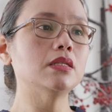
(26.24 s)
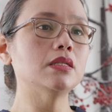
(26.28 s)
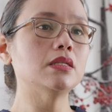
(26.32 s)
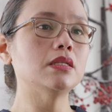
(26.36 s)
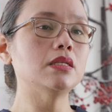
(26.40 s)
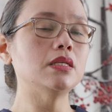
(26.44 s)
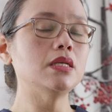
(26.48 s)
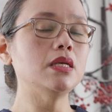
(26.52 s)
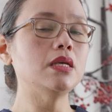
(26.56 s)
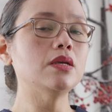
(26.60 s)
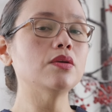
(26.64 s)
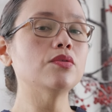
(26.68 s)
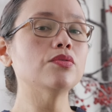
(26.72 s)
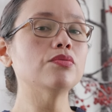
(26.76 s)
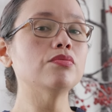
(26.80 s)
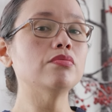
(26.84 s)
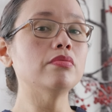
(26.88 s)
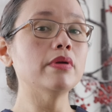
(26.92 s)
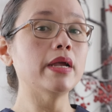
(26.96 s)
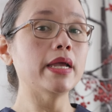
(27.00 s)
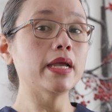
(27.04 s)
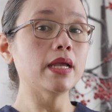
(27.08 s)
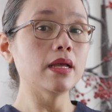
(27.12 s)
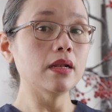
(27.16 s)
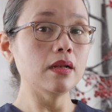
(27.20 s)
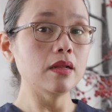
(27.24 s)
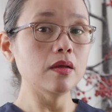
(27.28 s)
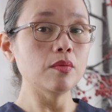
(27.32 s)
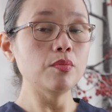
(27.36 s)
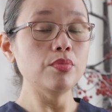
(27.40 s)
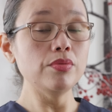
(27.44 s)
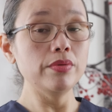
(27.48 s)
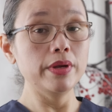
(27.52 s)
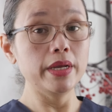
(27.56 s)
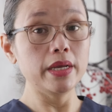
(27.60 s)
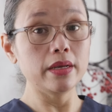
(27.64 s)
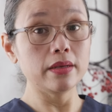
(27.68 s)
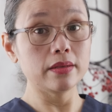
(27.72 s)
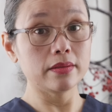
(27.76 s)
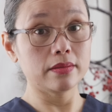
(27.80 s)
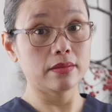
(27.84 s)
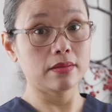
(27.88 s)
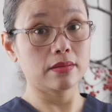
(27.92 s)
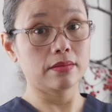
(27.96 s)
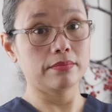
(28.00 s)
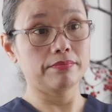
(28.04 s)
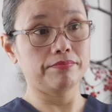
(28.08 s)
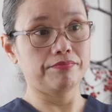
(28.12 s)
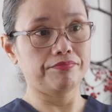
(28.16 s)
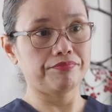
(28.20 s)
Take regular
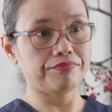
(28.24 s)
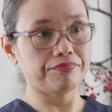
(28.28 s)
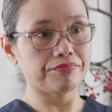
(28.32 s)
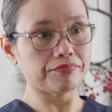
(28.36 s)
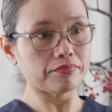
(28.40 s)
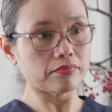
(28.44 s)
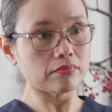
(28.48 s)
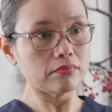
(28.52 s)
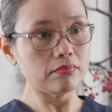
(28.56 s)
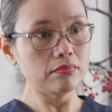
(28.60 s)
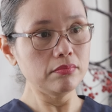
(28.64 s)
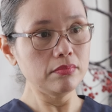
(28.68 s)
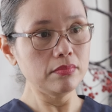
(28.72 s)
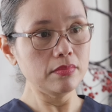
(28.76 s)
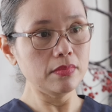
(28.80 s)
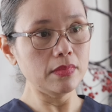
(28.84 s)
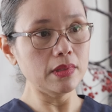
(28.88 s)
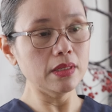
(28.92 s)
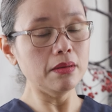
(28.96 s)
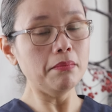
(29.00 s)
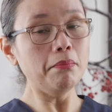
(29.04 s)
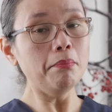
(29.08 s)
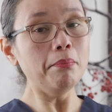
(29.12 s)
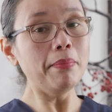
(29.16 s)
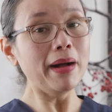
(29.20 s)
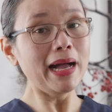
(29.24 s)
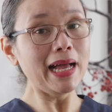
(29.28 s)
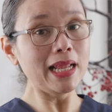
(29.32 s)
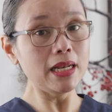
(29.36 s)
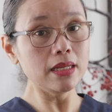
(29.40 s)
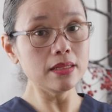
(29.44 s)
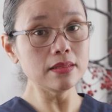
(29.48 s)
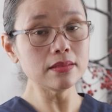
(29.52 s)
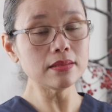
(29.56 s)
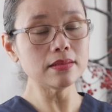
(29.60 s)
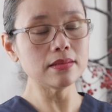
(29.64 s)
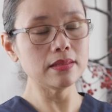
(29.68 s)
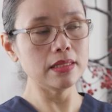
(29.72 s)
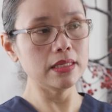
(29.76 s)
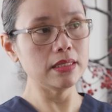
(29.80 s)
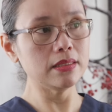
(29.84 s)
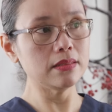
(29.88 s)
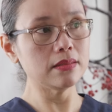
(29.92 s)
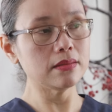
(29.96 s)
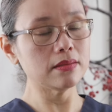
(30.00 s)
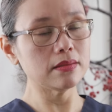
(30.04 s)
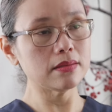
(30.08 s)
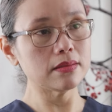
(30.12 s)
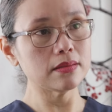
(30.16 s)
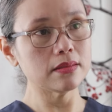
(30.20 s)
breaks. Balance
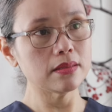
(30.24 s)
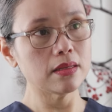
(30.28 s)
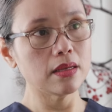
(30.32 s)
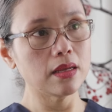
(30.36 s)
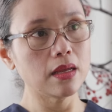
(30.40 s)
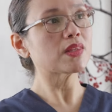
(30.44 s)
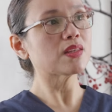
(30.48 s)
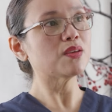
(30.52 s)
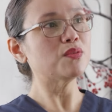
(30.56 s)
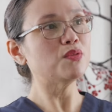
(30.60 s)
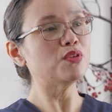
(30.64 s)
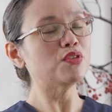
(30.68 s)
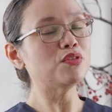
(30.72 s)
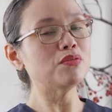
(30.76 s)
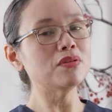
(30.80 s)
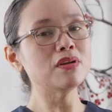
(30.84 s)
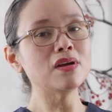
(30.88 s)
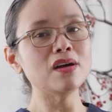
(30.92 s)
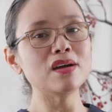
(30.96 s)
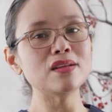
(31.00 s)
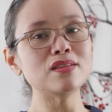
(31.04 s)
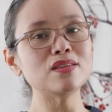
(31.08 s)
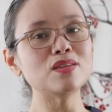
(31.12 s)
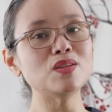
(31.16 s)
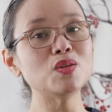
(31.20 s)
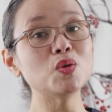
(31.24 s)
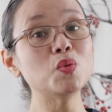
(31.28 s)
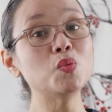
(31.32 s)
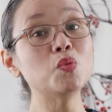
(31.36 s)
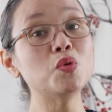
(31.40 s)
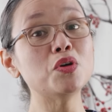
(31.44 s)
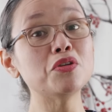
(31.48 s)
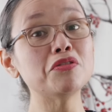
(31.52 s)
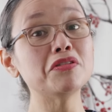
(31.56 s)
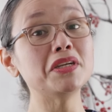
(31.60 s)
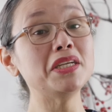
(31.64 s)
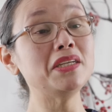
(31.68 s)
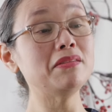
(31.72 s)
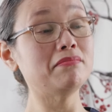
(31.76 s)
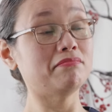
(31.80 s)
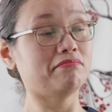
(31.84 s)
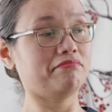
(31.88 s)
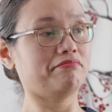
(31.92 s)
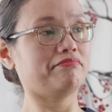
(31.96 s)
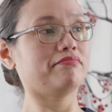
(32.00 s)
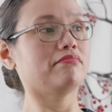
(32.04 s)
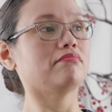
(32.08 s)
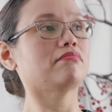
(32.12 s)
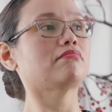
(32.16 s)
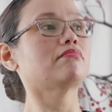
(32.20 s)
things. With regards to worry,
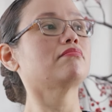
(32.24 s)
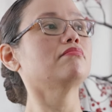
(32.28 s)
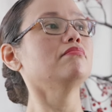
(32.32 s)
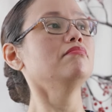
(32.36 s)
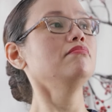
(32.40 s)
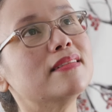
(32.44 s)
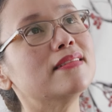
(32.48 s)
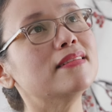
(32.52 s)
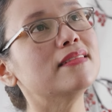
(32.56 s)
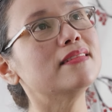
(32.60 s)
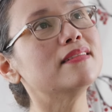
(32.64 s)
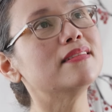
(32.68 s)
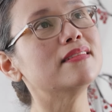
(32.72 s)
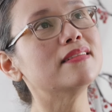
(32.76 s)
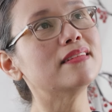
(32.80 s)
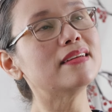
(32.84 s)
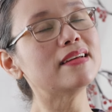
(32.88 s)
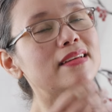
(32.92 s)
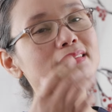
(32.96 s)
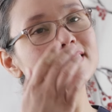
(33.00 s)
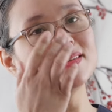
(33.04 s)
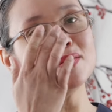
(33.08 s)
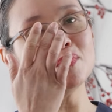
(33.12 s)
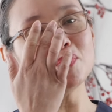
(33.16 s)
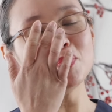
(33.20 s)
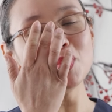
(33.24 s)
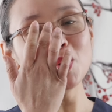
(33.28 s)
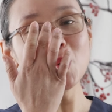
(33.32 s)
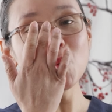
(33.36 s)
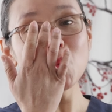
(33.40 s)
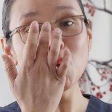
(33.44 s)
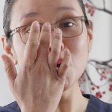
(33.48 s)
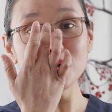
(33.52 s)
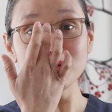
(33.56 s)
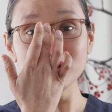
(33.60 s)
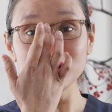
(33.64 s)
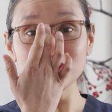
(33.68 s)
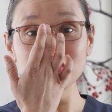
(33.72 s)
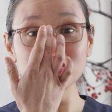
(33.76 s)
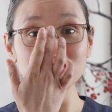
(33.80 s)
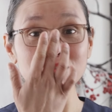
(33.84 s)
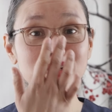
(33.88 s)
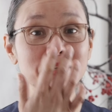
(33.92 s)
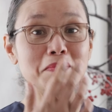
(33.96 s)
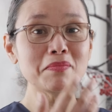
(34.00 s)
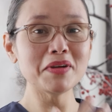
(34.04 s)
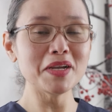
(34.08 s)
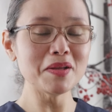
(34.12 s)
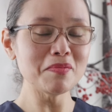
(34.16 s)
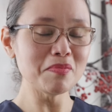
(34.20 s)
a simple worry
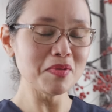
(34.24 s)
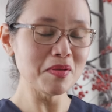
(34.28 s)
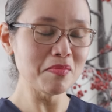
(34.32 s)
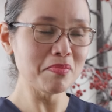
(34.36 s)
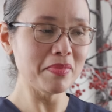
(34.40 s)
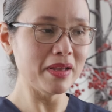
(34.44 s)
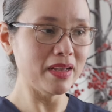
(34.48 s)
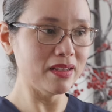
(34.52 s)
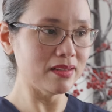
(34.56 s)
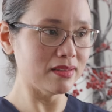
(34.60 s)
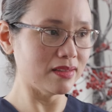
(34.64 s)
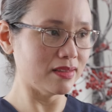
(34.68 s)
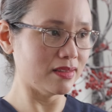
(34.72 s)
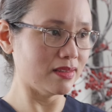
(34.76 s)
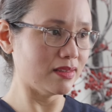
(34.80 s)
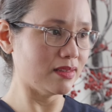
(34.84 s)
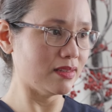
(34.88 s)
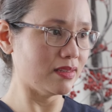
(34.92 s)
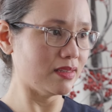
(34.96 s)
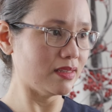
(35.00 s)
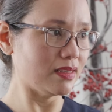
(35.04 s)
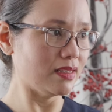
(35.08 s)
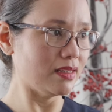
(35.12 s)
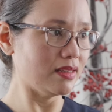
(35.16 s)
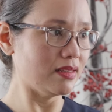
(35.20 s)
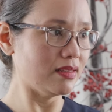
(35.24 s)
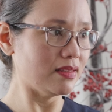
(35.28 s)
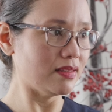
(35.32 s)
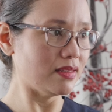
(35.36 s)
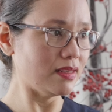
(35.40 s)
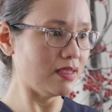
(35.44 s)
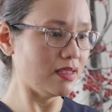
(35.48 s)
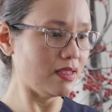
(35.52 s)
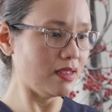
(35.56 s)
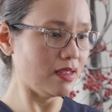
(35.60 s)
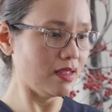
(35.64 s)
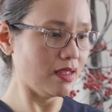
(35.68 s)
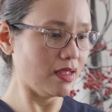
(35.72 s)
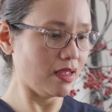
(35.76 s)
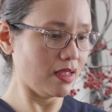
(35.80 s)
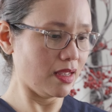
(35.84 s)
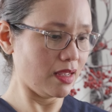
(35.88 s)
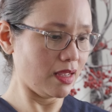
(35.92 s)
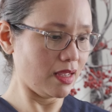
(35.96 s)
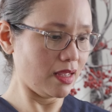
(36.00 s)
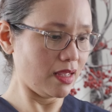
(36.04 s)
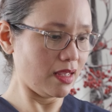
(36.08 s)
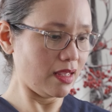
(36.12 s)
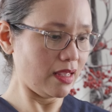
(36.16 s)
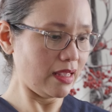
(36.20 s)
tree might be best and say,
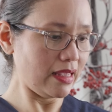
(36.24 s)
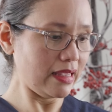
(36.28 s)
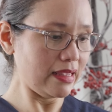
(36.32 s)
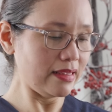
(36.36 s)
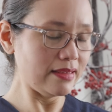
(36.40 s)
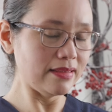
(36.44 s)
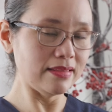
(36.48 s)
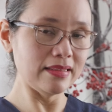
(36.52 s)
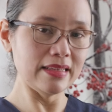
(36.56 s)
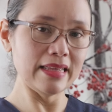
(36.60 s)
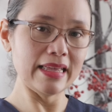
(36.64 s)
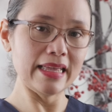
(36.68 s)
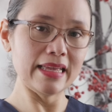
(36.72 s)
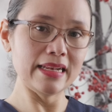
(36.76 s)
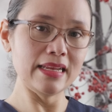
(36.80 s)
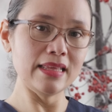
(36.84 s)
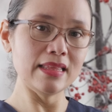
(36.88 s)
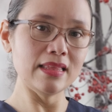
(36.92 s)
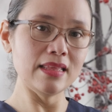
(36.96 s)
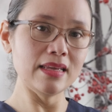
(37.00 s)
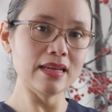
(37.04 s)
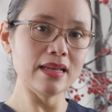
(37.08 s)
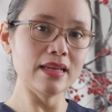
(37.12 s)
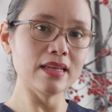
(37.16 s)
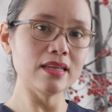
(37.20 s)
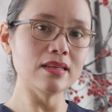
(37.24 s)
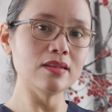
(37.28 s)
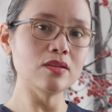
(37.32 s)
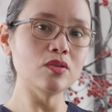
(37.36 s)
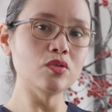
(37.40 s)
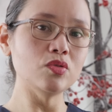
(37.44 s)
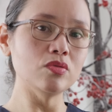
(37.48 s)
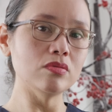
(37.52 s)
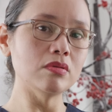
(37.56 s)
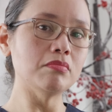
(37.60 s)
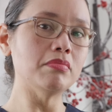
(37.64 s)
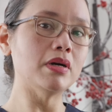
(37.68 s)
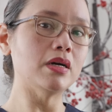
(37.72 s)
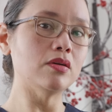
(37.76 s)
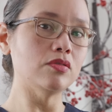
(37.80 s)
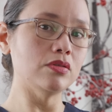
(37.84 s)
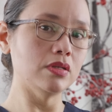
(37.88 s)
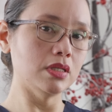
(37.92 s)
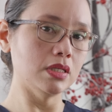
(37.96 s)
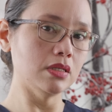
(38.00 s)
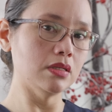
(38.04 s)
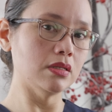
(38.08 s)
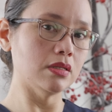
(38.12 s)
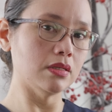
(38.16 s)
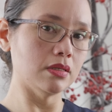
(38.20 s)
is there anything I can do
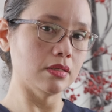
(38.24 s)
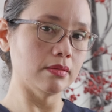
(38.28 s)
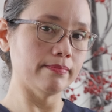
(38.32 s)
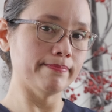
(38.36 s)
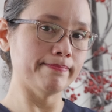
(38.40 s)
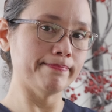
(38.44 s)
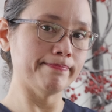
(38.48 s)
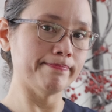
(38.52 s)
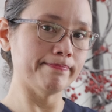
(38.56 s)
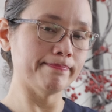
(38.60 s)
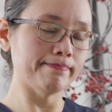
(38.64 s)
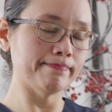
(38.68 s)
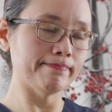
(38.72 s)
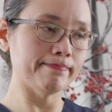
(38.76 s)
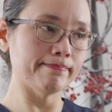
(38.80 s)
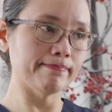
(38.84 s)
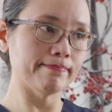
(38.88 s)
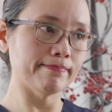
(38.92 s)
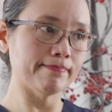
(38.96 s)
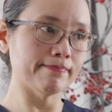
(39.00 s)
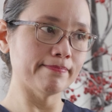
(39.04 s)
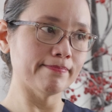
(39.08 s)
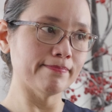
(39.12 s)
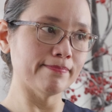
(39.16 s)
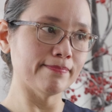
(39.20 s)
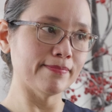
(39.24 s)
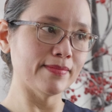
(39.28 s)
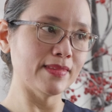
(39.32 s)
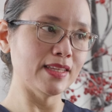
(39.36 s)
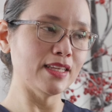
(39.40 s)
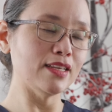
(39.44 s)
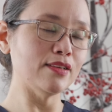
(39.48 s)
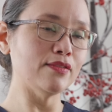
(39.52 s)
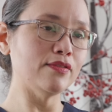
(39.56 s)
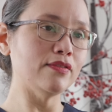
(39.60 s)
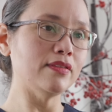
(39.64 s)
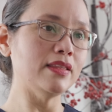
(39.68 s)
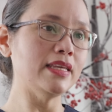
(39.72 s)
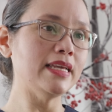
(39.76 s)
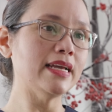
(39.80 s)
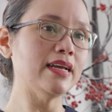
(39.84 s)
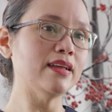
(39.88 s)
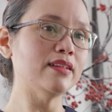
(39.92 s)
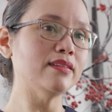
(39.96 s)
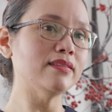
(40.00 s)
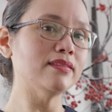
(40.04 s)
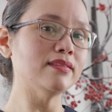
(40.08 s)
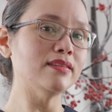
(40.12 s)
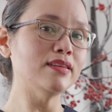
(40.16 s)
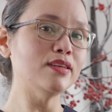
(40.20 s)
about it? If the
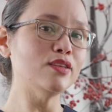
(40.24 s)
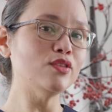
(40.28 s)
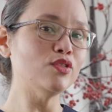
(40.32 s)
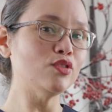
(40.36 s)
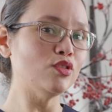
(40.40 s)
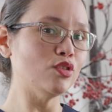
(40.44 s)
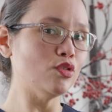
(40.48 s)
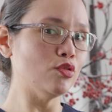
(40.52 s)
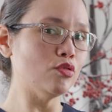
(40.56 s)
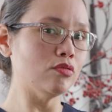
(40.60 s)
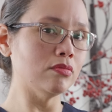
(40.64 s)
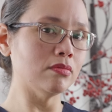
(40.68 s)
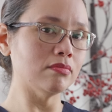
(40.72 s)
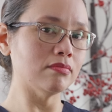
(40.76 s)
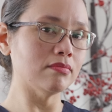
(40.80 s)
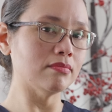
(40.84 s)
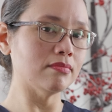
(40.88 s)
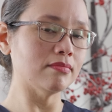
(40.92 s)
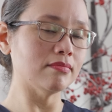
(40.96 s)
answer is no,